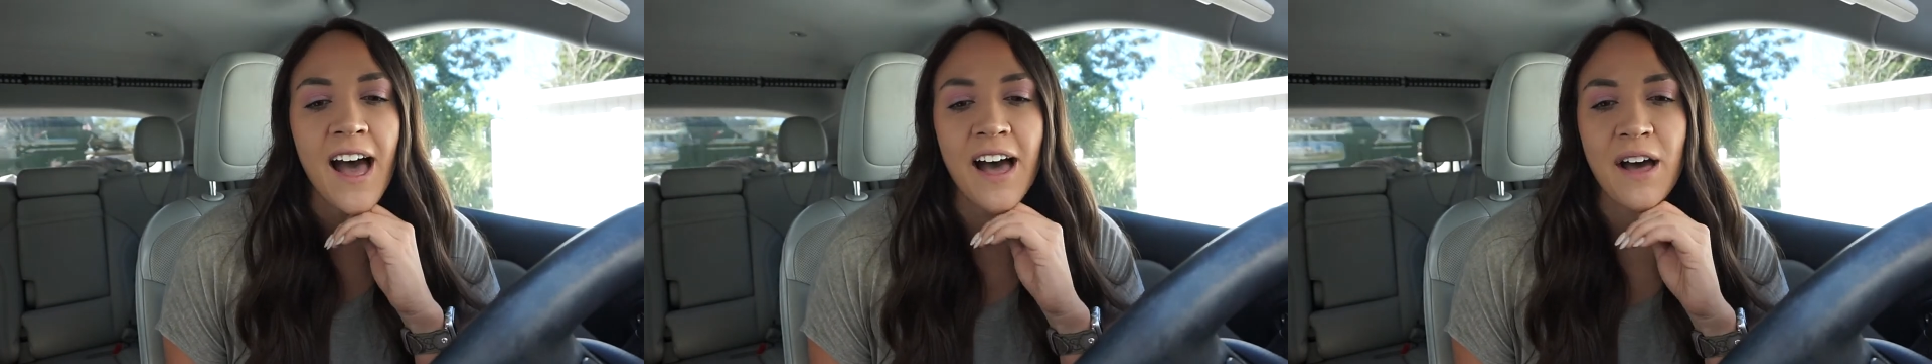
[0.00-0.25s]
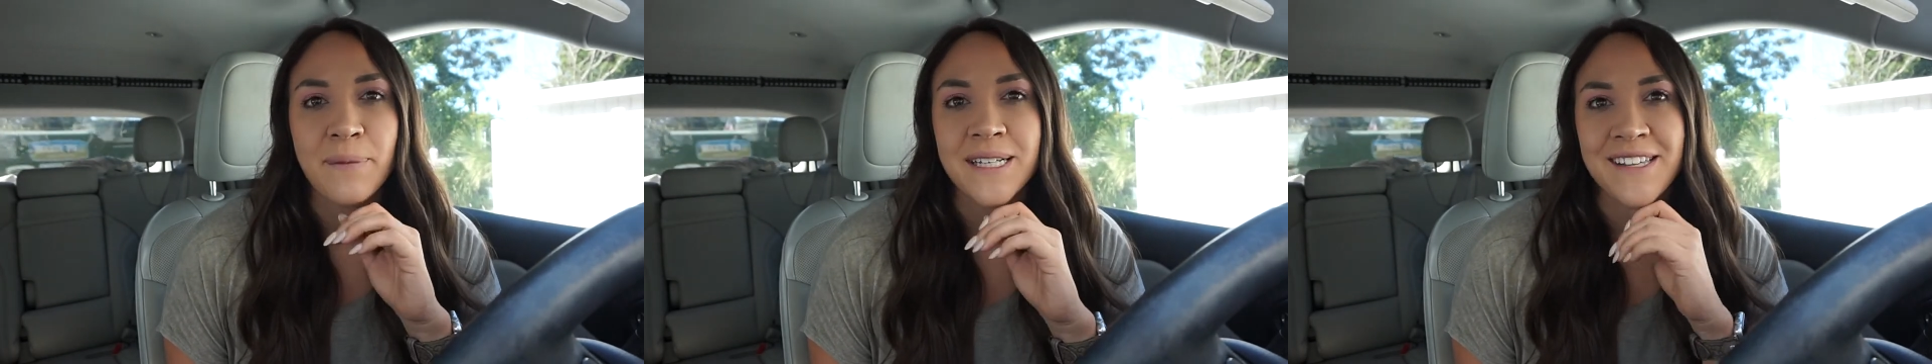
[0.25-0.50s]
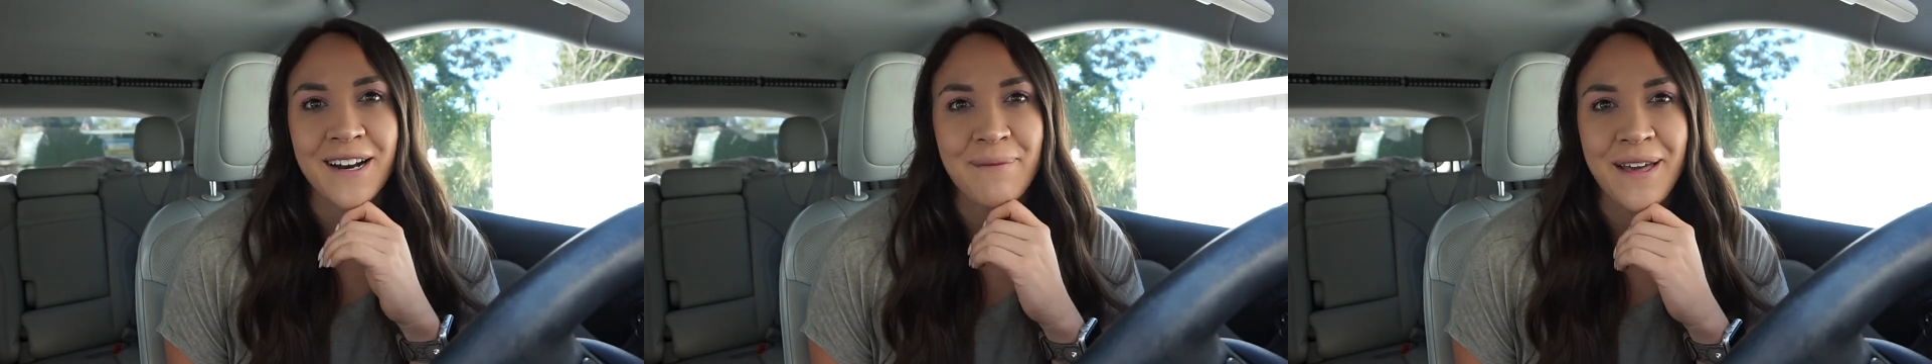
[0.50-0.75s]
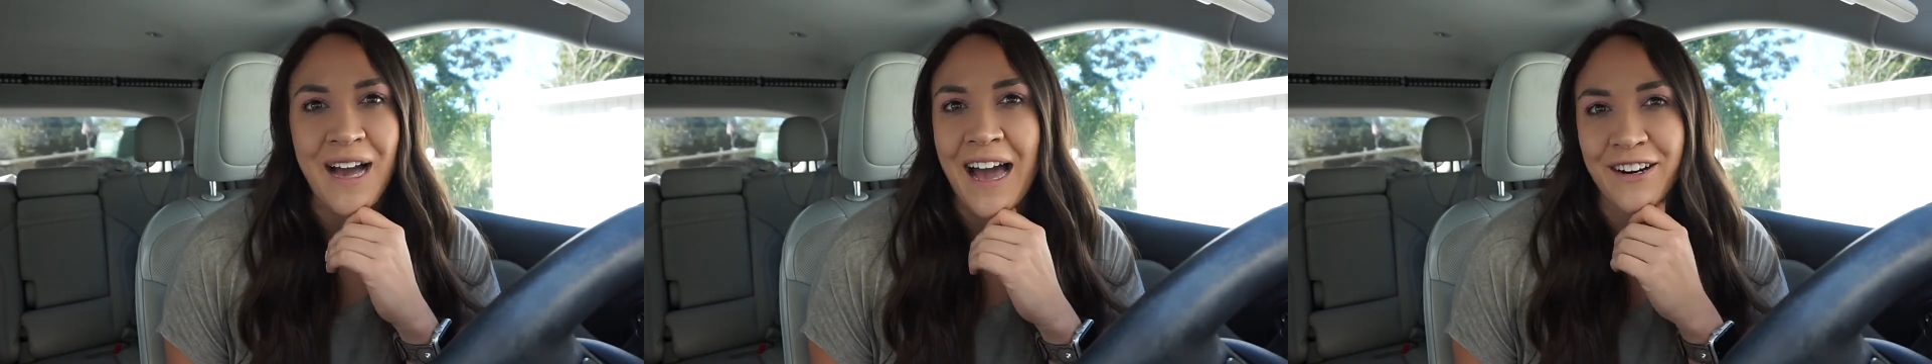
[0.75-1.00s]
um, because then I'm
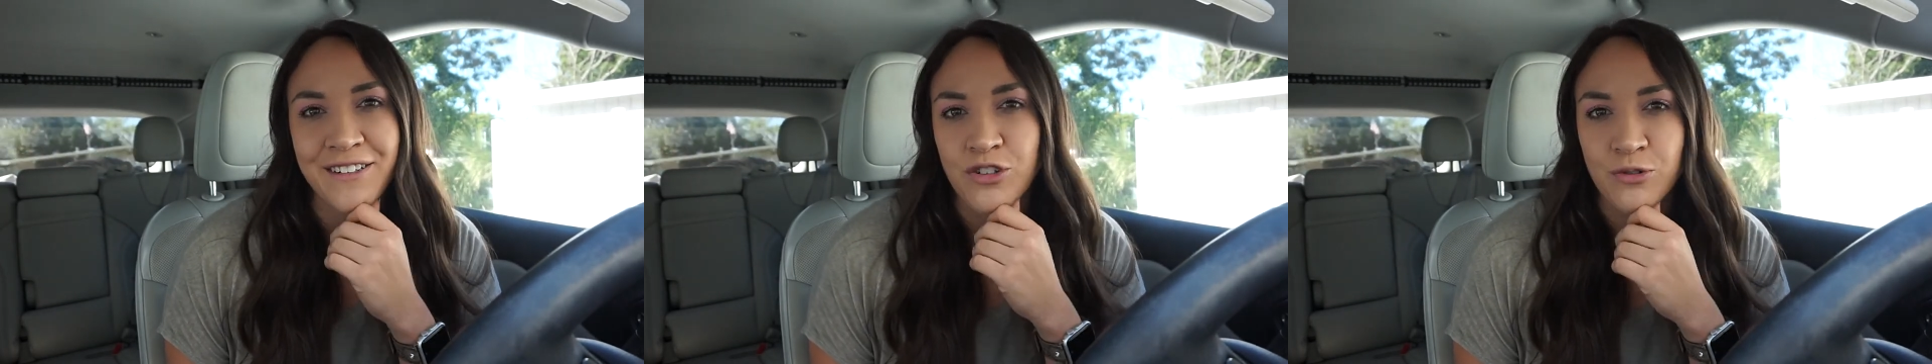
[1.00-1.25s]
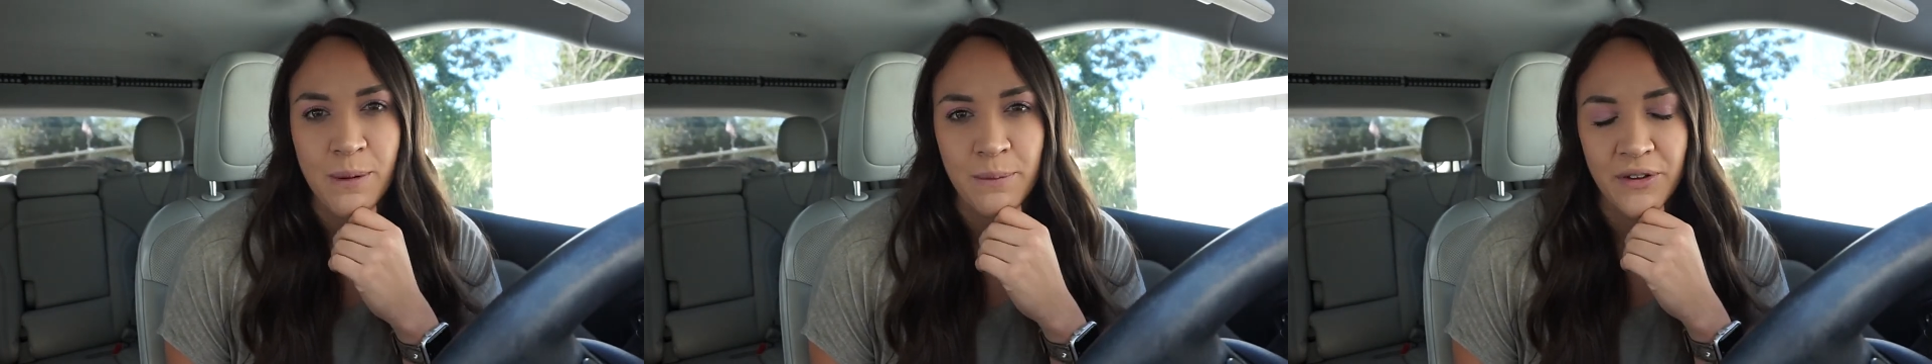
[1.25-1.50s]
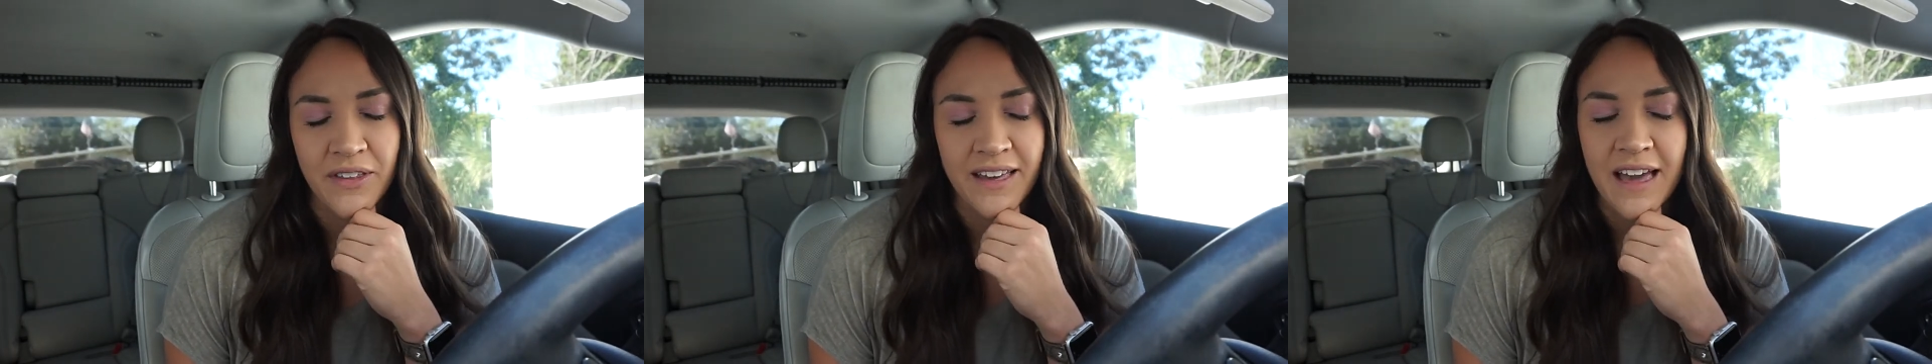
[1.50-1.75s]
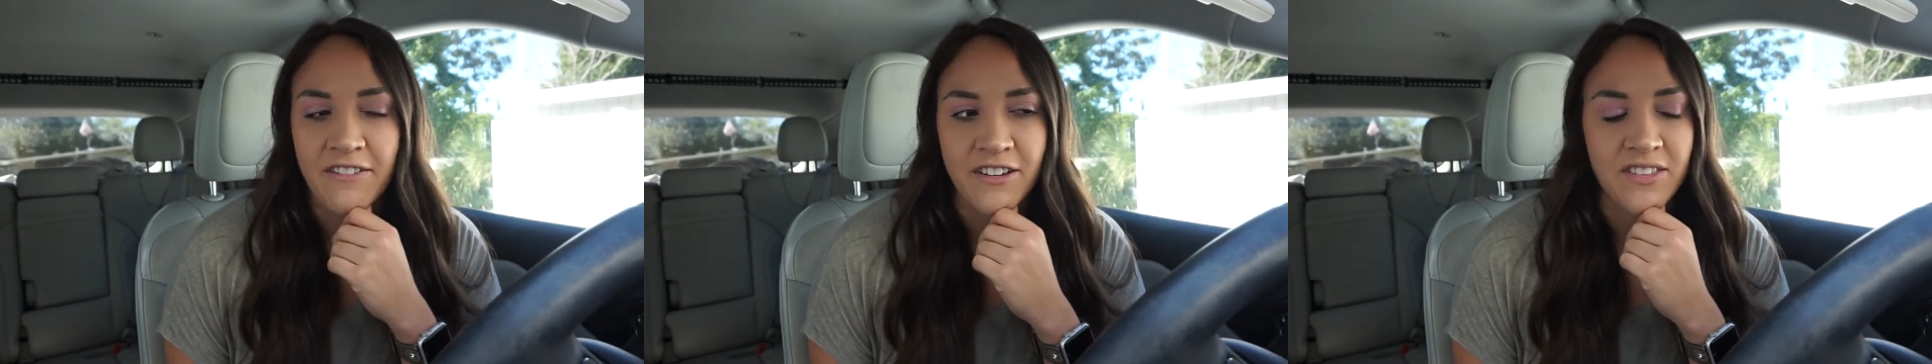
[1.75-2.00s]
like I don't remember
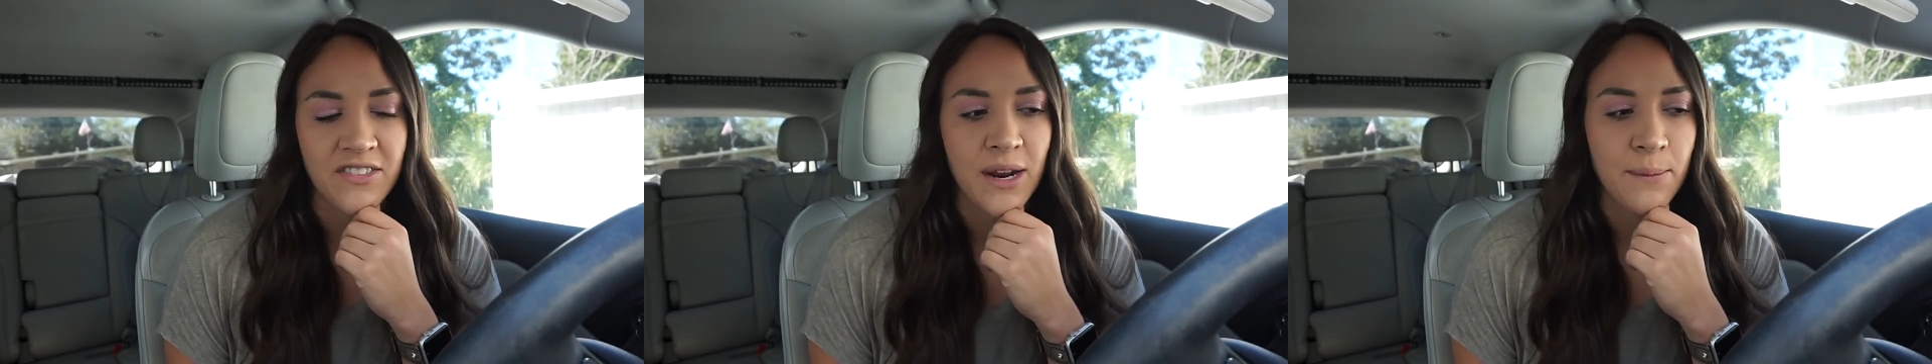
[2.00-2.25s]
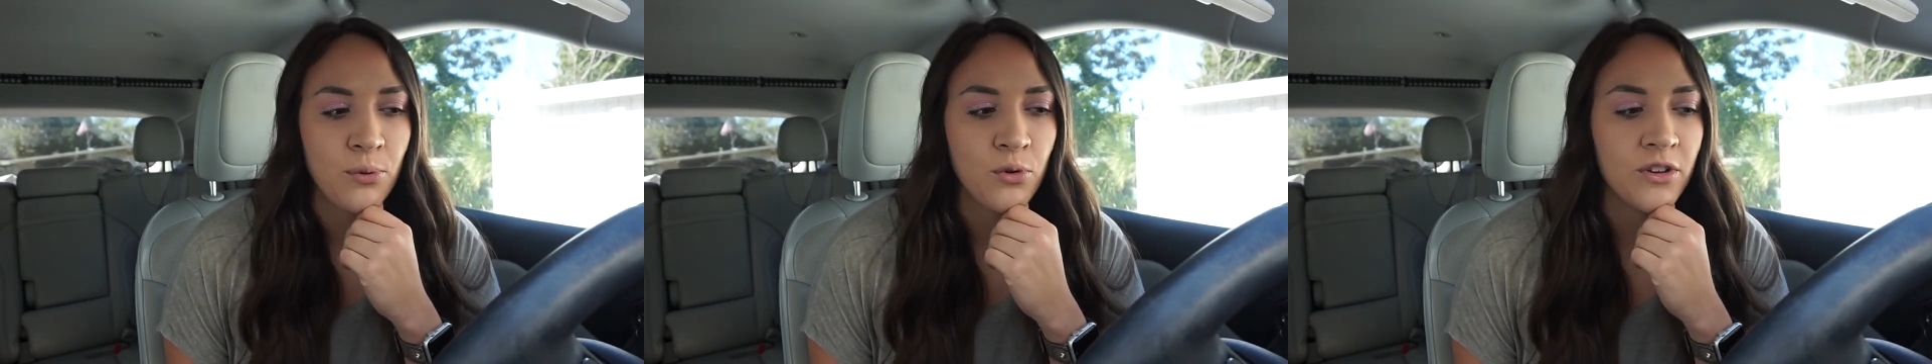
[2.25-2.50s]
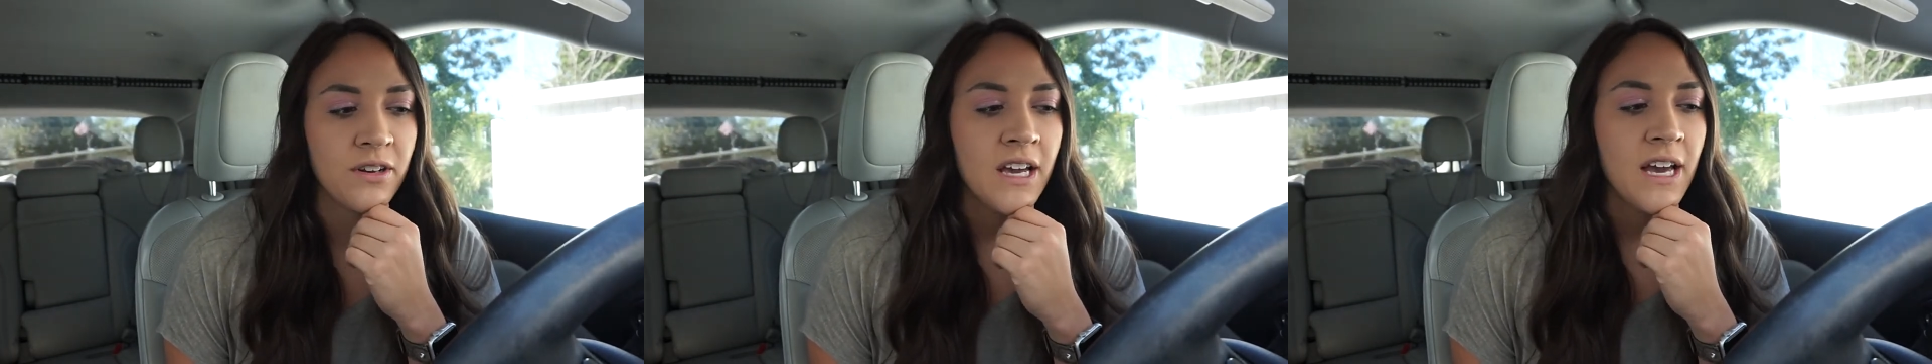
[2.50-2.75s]
like everything that I pulled